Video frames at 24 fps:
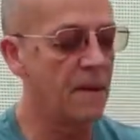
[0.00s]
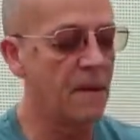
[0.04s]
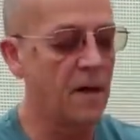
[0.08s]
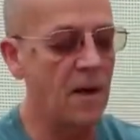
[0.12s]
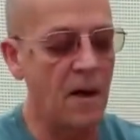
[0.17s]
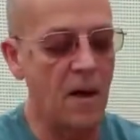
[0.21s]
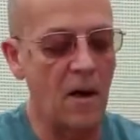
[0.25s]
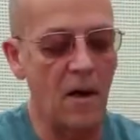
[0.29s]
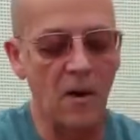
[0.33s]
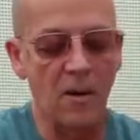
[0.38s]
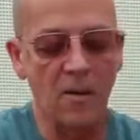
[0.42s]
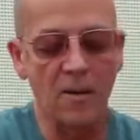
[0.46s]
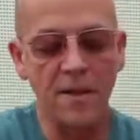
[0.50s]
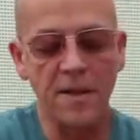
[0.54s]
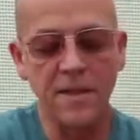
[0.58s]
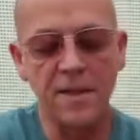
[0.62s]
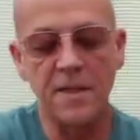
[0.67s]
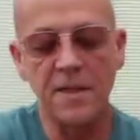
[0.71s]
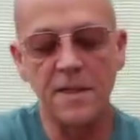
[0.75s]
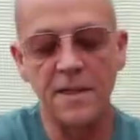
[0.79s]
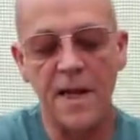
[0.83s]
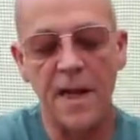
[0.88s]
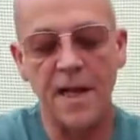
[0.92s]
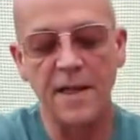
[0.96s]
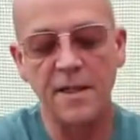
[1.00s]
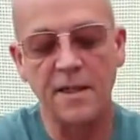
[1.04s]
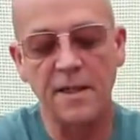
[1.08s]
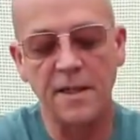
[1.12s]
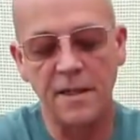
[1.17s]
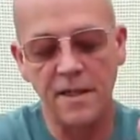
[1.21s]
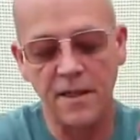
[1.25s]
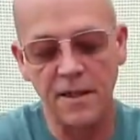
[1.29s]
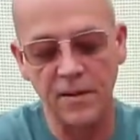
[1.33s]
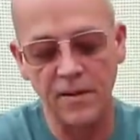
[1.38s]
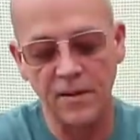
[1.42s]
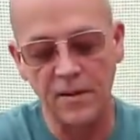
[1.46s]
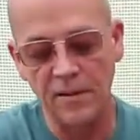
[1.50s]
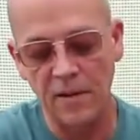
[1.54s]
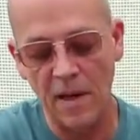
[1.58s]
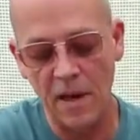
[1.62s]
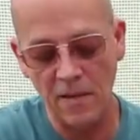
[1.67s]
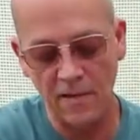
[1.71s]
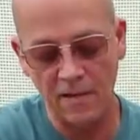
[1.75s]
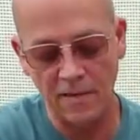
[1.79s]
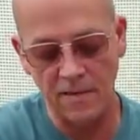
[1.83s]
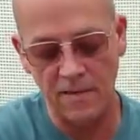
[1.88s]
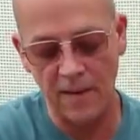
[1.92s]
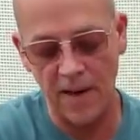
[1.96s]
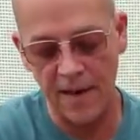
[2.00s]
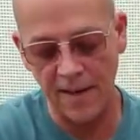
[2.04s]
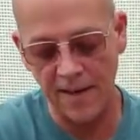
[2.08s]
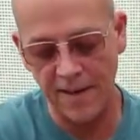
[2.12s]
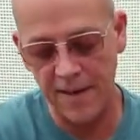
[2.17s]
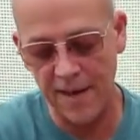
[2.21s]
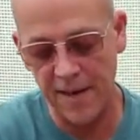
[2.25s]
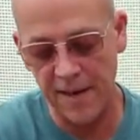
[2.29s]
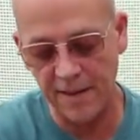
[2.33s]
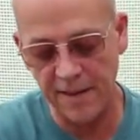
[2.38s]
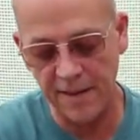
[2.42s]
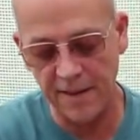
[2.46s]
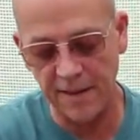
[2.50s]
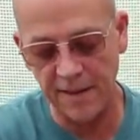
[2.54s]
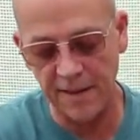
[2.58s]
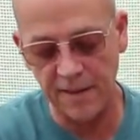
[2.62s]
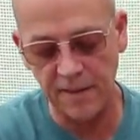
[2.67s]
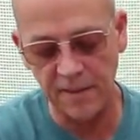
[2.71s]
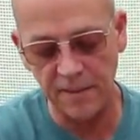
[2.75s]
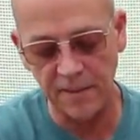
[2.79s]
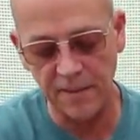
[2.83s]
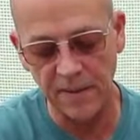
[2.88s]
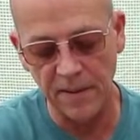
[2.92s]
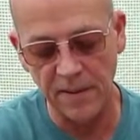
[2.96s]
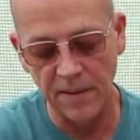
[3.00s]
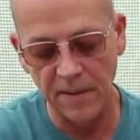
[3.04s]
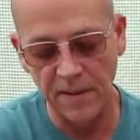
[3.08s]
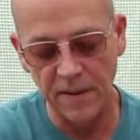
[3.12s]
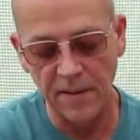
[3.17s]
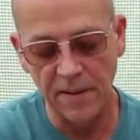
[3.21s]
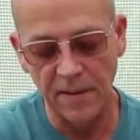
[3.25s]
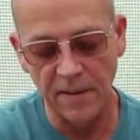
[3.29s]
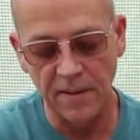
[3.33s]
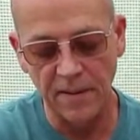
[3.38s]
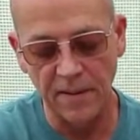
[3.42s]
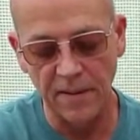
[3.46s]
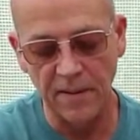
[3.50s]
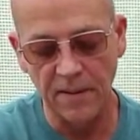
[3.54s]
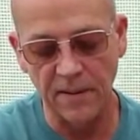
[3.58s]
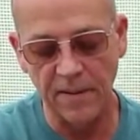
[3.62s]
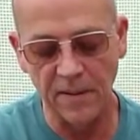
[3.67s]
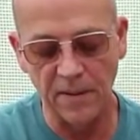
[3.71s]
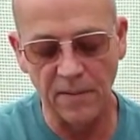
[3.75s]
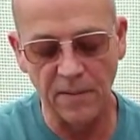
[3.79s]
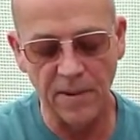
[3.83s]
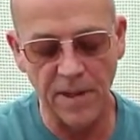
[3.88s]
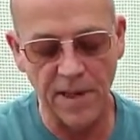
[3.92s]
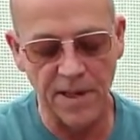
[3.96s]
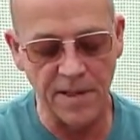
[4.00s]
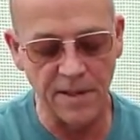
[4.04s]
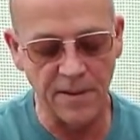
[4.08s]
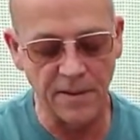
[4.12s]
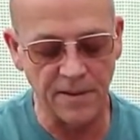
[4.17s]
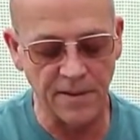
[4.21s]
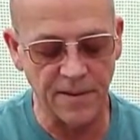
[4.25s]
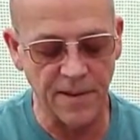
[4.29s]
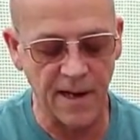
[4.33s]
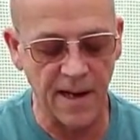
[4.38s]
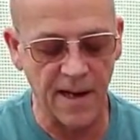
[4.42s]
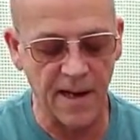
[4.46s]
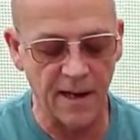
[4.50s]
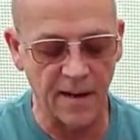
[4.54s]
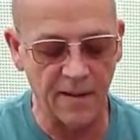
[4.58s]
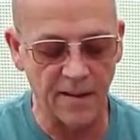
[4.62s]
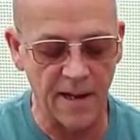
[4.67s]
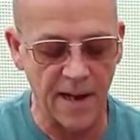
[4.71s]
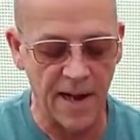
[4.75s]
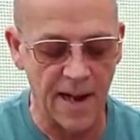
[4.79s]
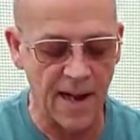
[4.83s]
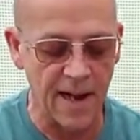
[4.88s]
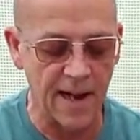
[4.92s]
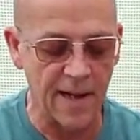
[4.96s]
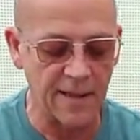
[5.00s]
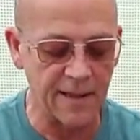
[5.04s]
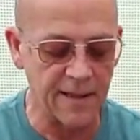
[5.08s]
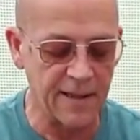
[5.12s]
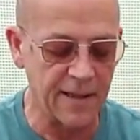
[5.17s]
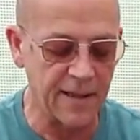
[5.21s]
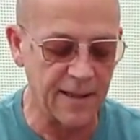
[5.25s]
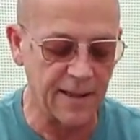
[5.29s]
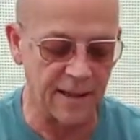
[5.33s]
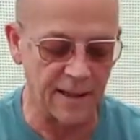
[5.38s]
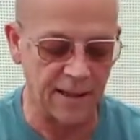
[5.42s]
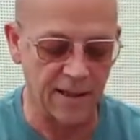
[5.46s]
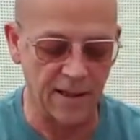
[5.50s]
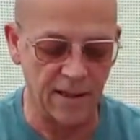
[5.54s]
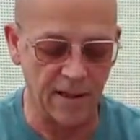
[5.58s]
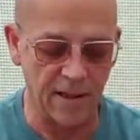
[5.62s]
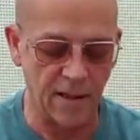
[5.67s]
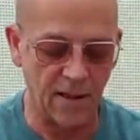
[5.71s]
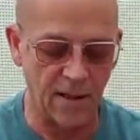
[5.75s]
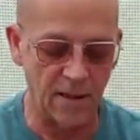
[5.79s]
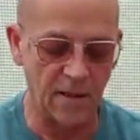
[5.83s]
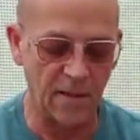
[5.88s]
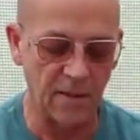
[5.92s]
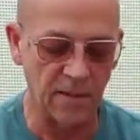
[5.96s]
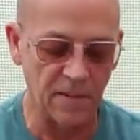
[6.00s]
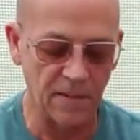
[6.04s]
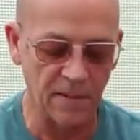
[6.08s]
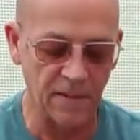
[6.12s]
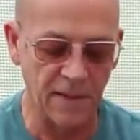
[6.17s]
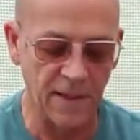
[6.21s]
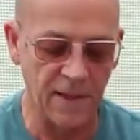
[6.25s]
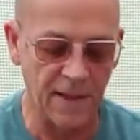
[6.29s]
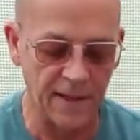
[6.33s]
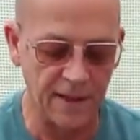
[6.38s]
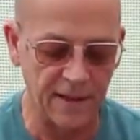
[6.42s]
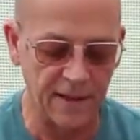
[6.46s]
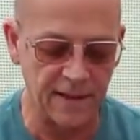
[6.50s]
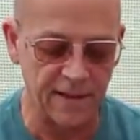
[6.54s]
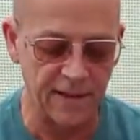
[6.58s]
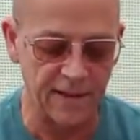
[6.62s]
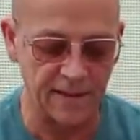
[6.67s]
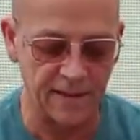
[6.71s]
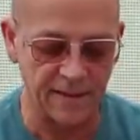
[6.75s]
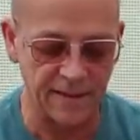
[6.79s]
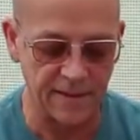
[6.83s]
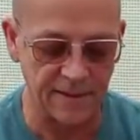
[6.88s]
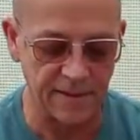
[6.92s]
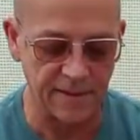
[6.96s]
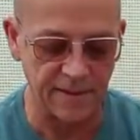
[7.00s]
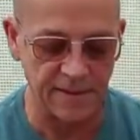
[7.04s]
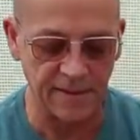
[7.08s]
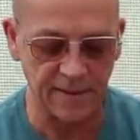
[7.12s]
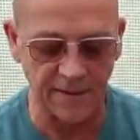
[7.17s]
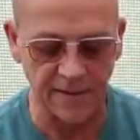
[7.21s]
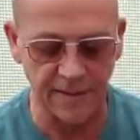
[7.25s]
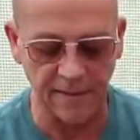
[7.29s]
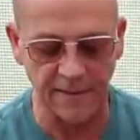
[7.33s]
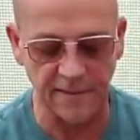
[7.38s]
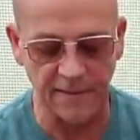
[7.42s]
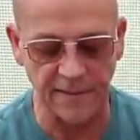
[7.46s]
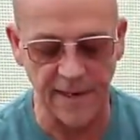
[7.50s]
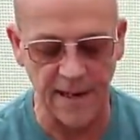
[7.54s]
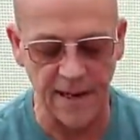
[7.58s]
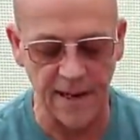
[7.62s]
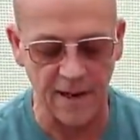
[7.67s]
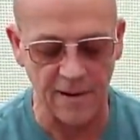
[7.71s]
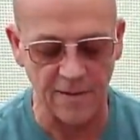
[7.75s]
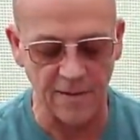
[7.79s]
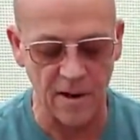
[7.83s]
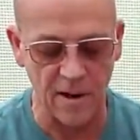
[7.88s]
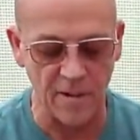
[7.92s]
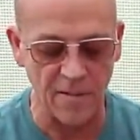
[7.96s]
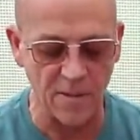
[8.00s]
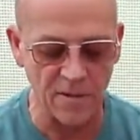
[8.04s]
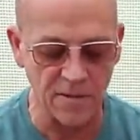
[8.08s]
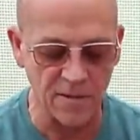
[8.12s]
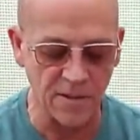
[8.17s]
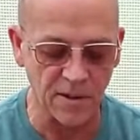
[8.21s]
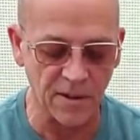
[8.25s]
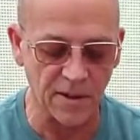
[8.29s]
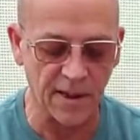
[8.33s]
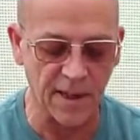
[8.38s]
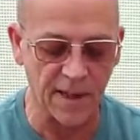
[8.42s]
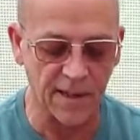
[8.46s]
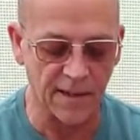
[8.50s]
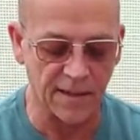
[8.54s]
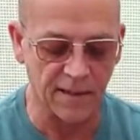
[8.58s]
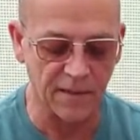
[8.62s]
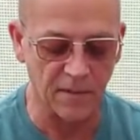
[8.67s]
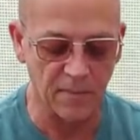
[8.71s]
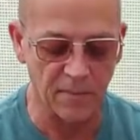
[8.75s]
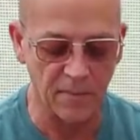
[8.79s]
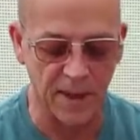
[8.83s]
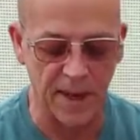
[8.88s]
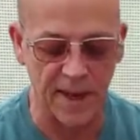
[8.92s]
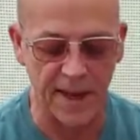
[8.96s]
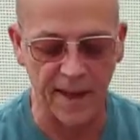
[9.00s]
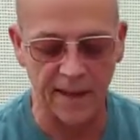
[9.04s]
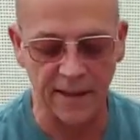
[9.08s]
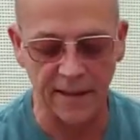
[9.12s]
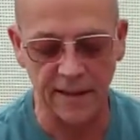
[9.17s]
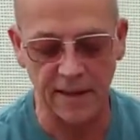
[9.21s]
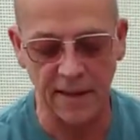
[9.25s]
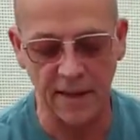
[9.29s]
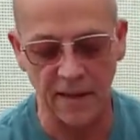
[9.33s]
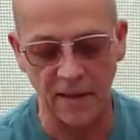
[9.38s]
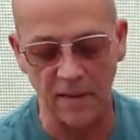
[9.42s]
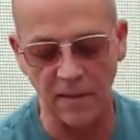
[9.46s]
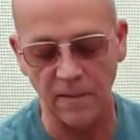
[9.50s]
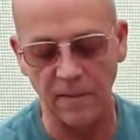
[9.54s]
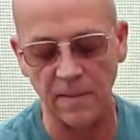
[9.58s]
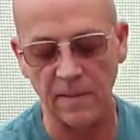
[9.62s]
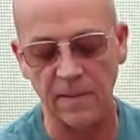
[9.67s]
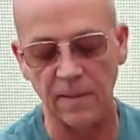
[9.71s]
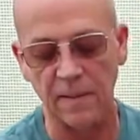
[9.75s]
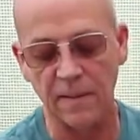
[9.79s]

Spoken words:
All this is actually new growth. Right down here, the original top, I cut all that down, almost looked like a little pine cone.